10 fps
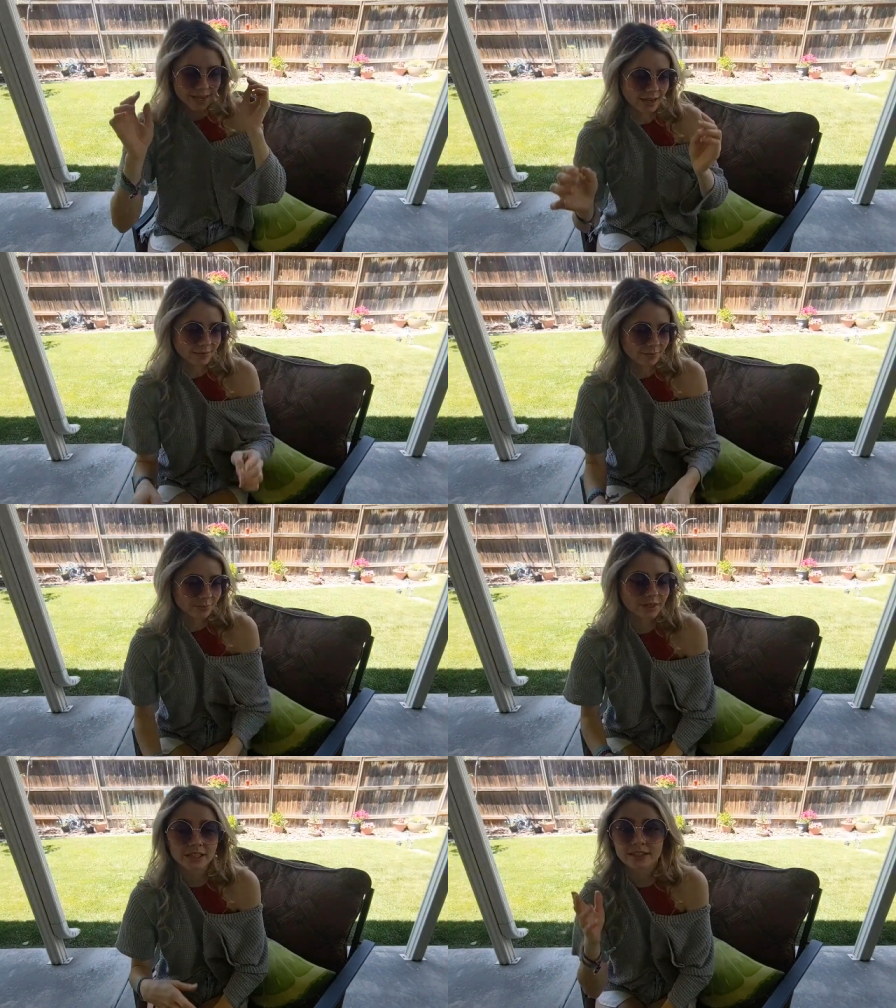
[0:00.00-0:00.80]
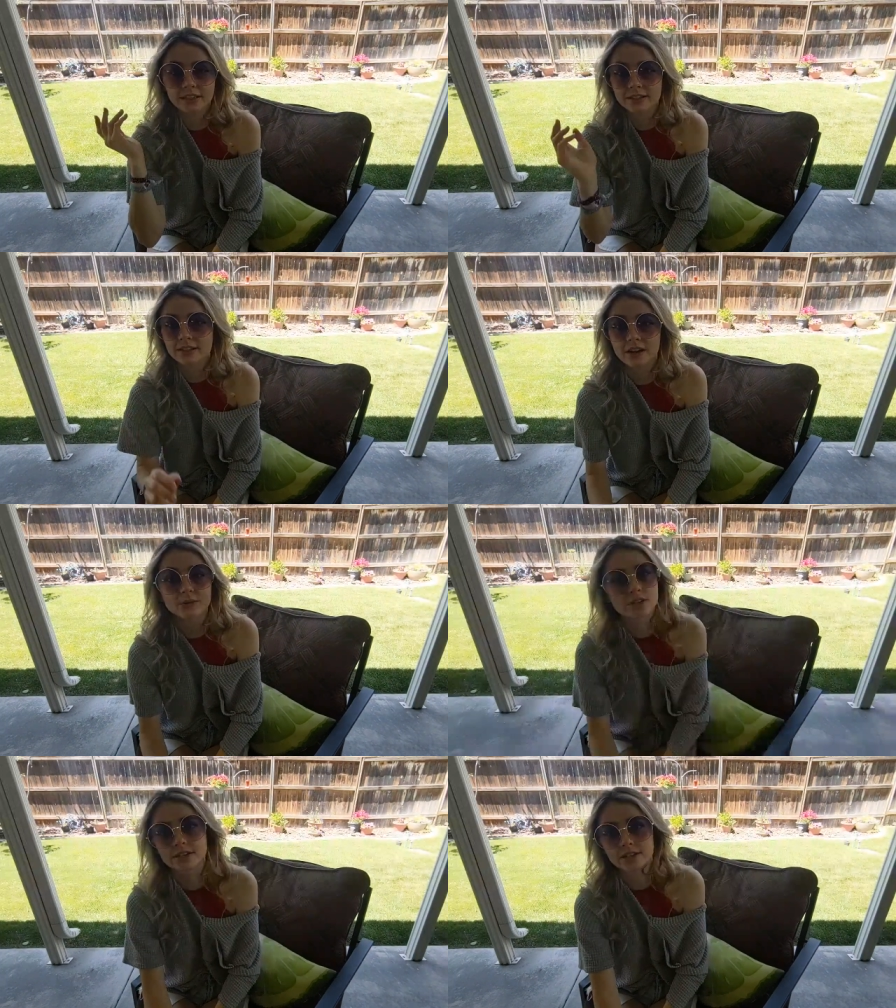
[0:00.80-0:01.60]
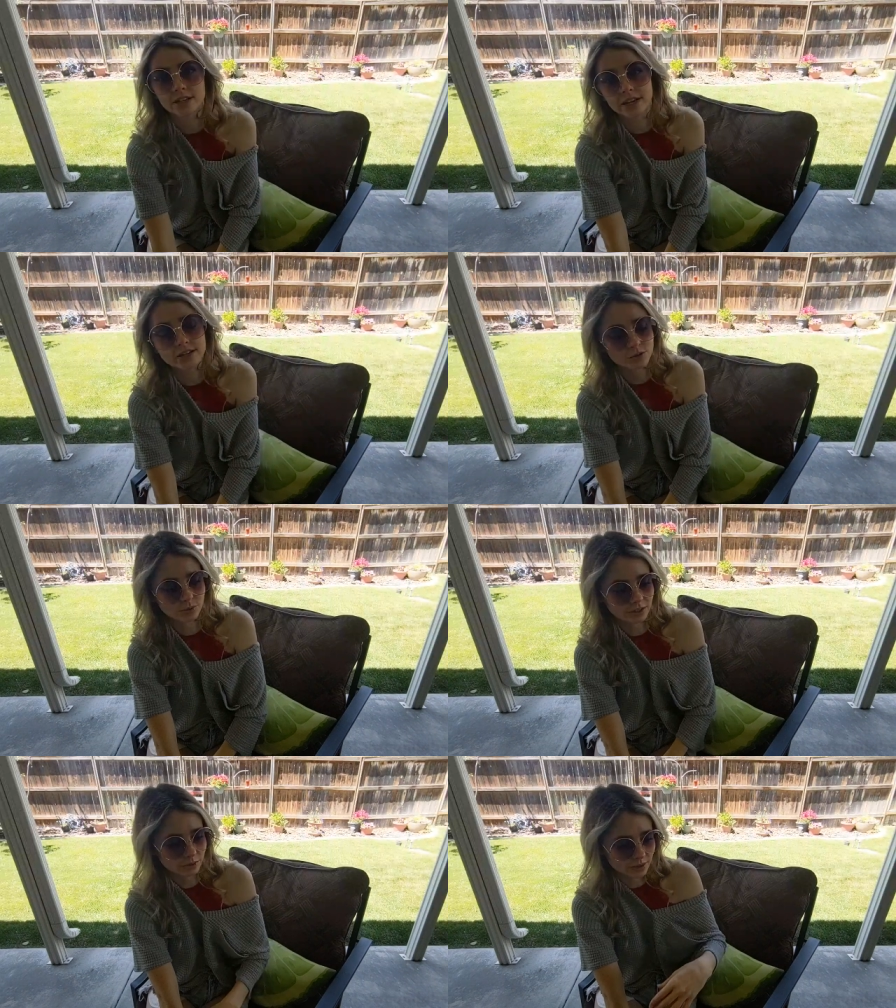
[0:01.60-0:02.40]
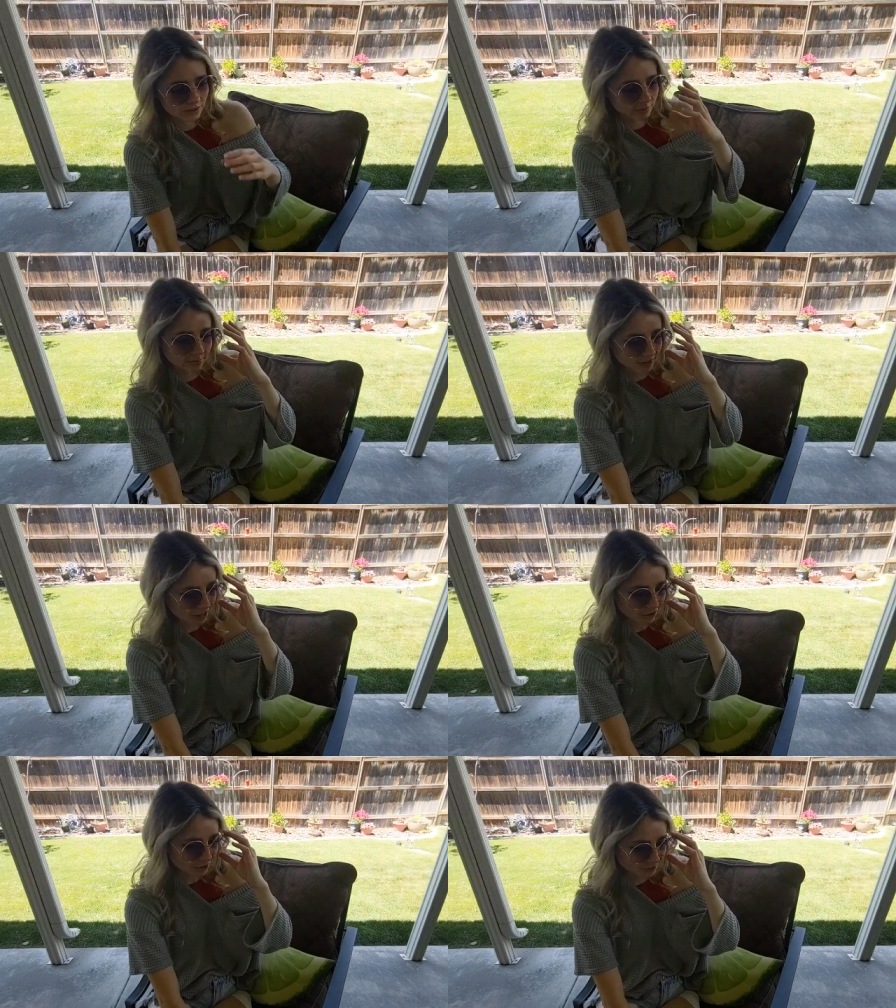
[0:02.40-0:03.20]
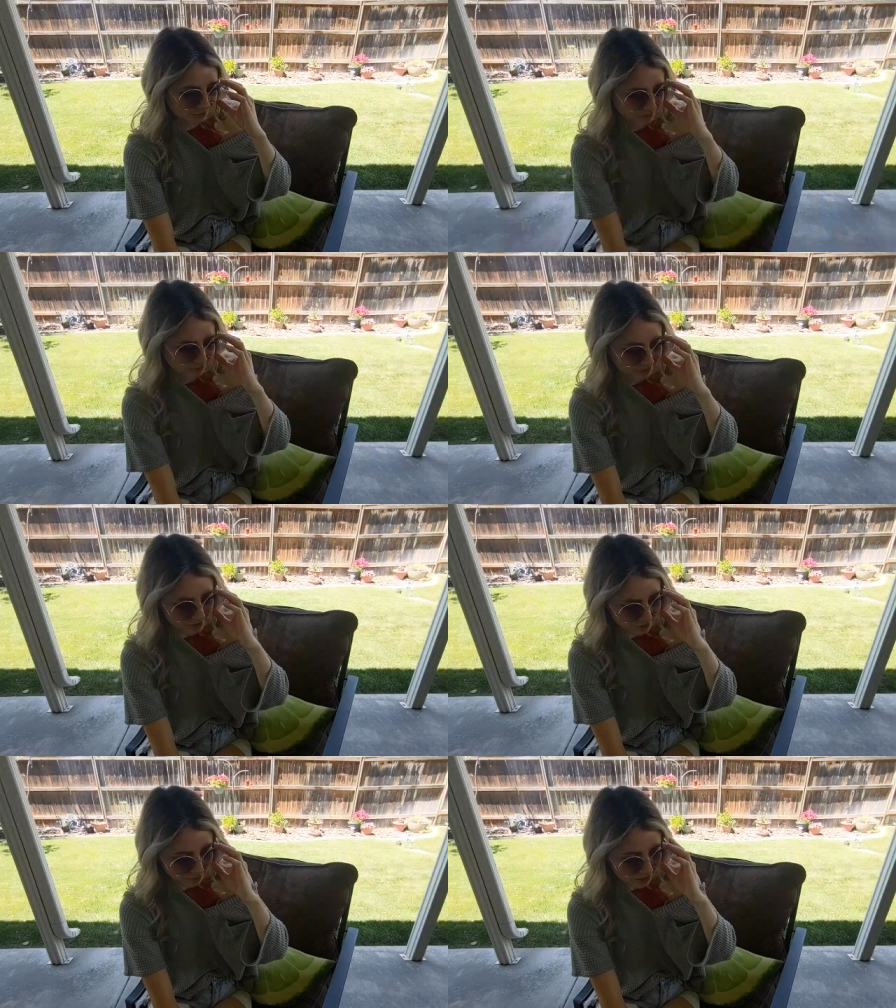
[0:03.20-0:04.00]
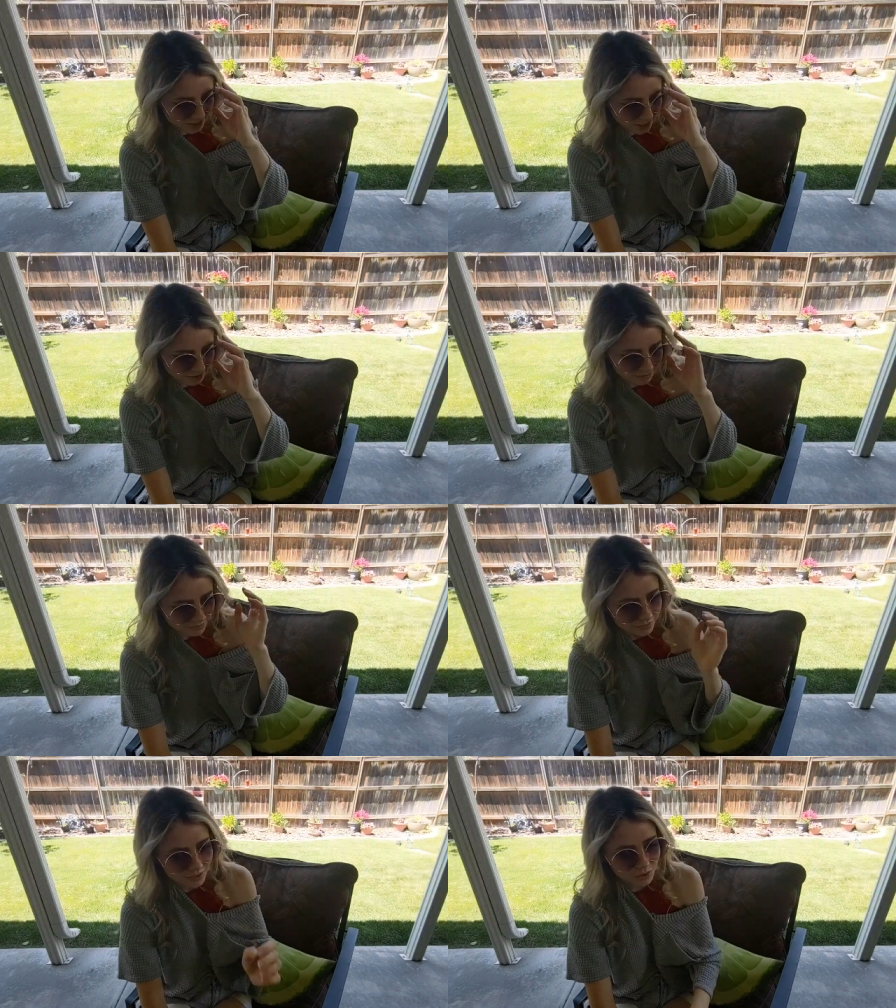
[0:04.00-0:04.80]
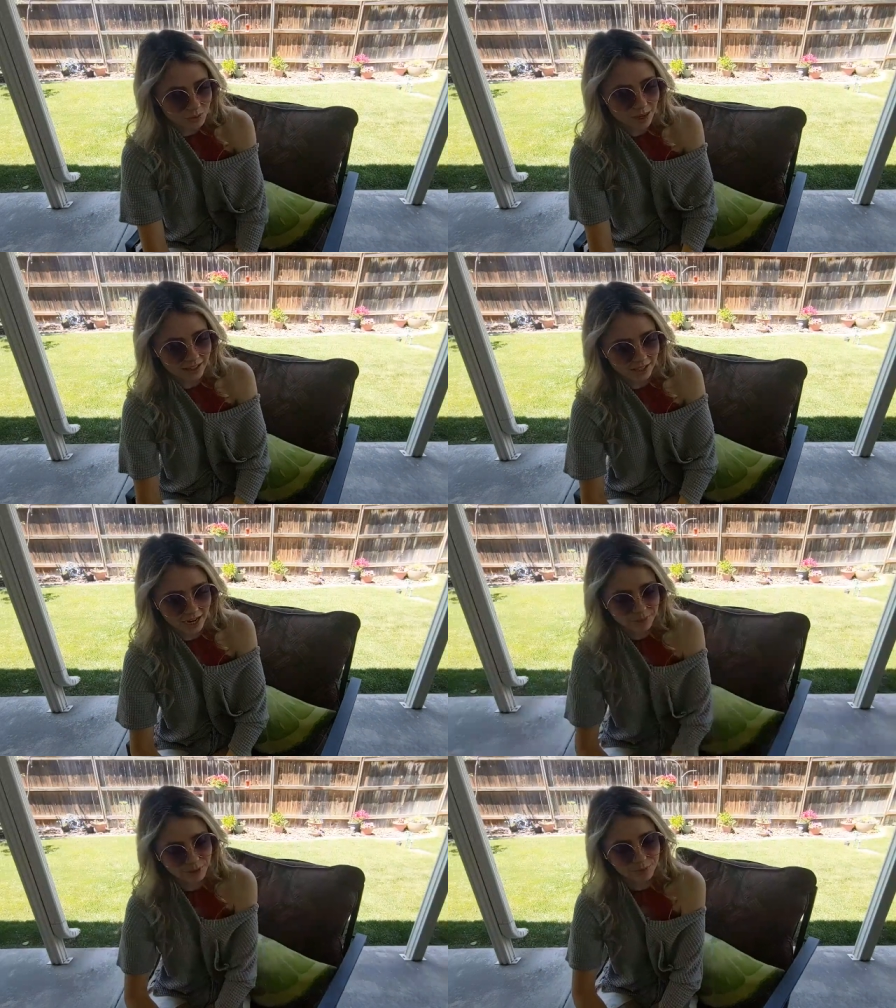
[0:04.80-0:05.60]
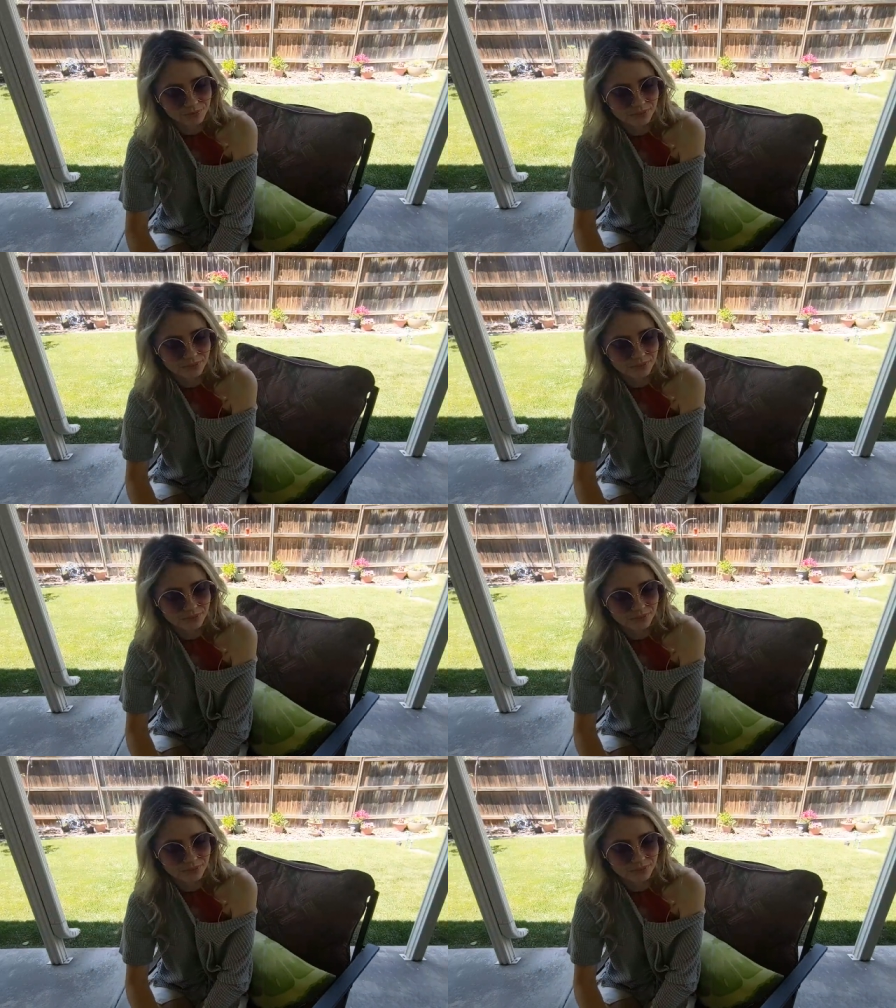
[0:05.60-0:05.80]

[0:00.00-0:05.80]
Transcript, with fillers: yeah I, it's not really sunny i just wanted to wear them i don't know because we're outside who's behind the camera